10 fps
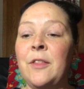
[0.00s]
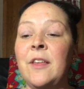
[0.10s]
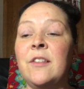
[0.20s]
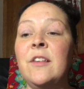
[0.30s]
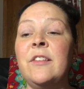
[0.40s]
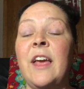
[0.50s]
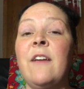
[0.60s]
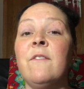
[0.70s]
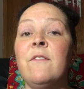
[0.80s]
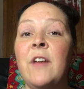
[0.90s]
This is
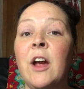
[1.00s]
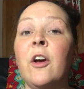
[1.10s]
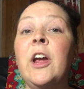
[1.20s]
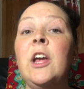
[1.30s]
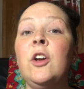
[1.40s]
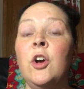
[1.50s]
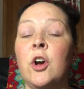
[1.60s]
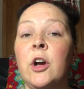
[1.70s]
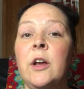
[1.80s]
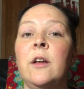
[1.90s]
a very
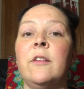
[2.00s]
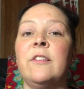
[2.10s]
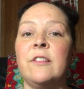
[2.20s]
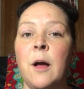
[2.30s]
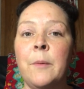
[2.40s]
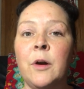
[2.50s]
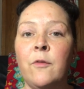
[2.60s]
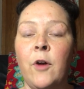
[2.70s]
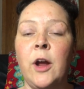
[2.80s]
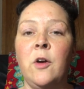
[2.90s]
good summer
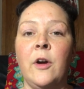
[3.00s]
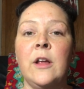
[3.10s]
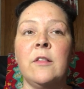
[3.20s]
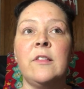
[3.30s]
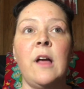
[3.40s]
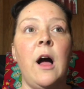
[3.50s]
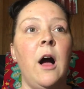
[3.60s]
fragrance,